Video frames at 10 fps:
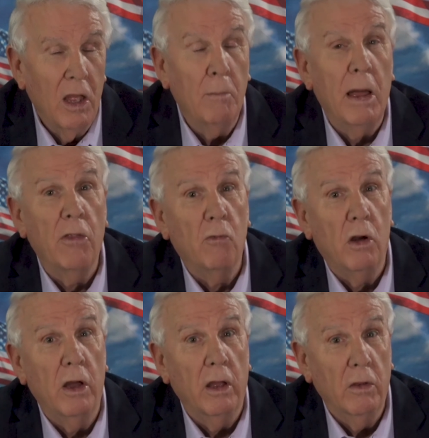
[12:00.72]
And by the
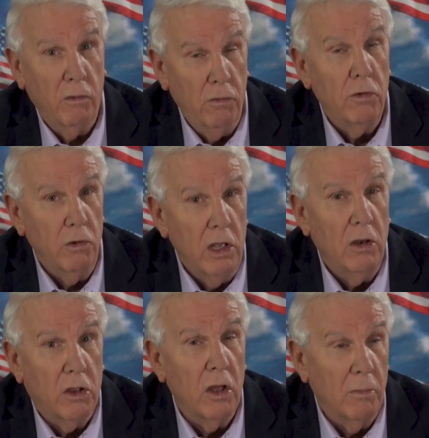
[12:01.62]
way, you do need
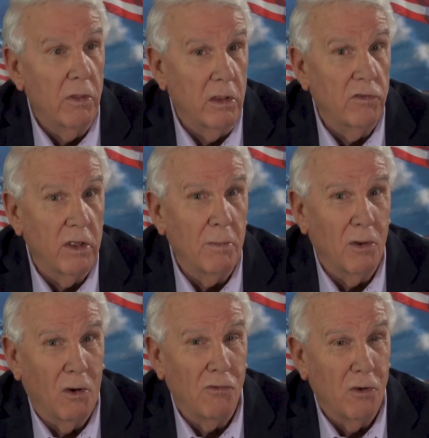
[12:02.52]
to come to these
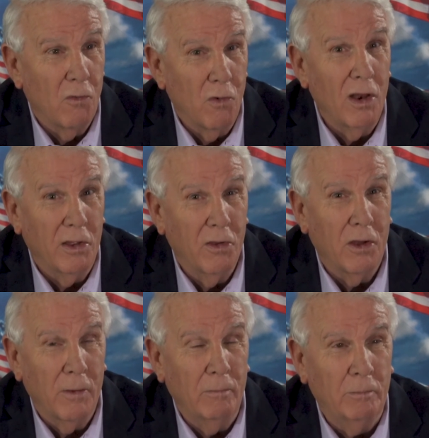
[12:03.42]
seminars. They're really
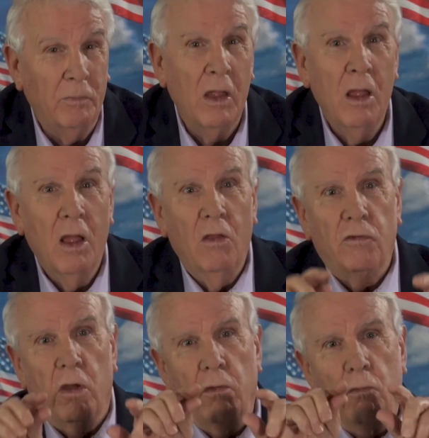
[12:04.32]
good.
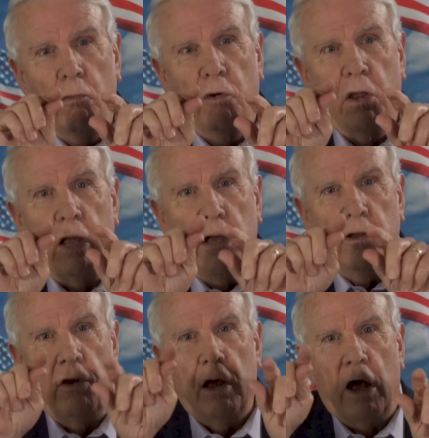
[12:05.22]
So when we're
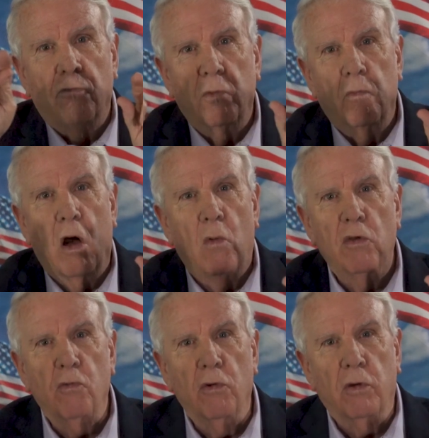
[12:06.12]
connecting dots, we
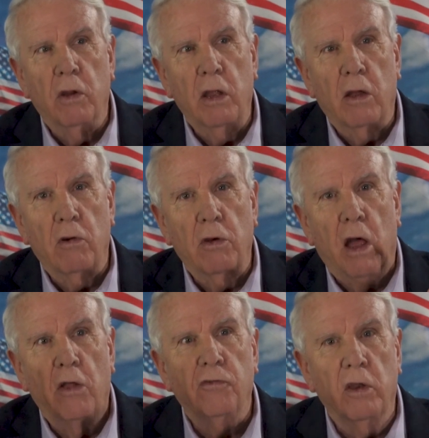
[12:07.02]
always want to connect our
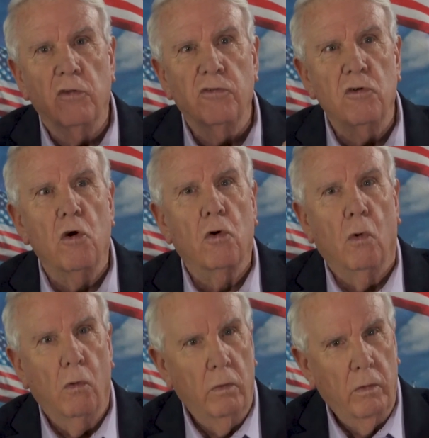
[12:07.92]
dots in a
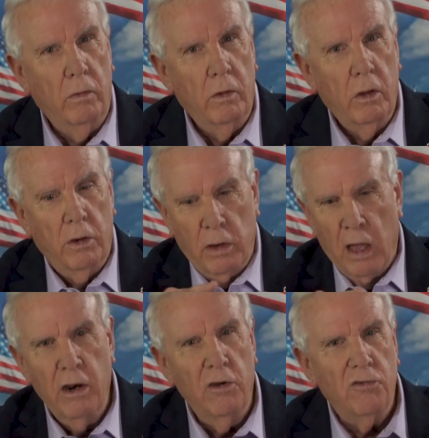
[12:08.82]
circle,
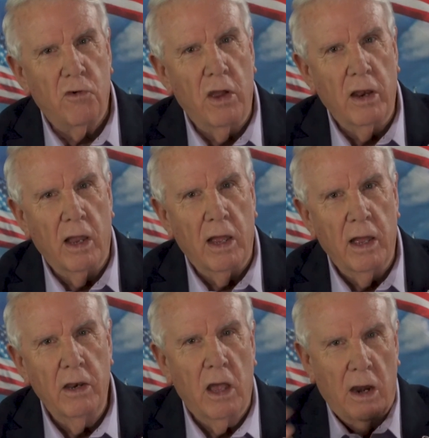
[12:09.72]
not in a straight
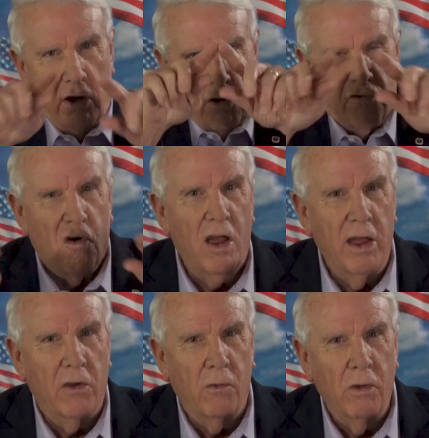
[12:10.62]
line, not in a
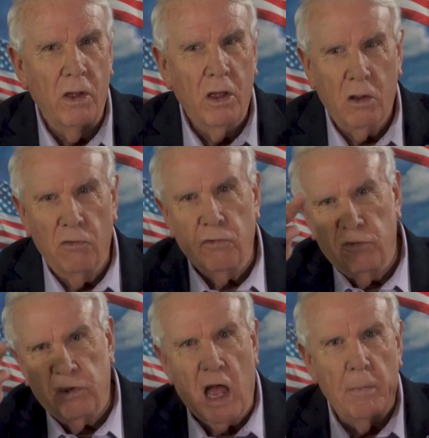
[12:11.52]
triangle, because
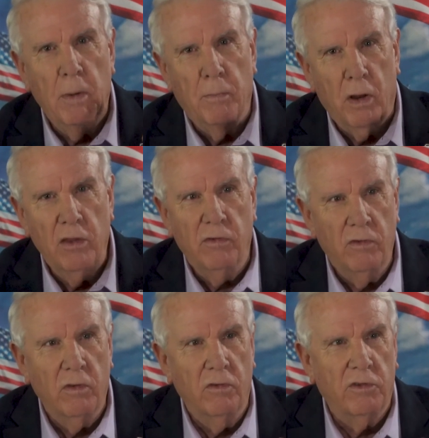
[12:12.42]
there's stopping
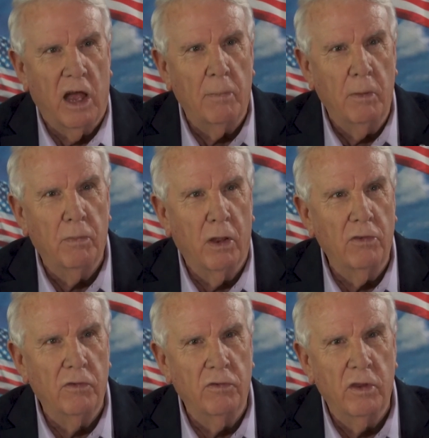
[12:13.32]
places
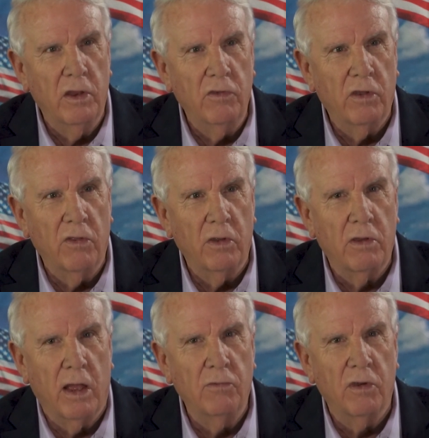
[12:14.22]
in these other
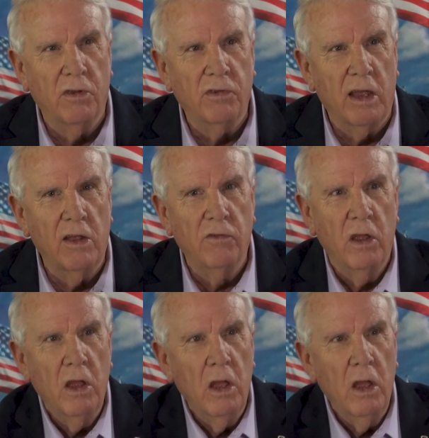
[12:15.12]
types of designs.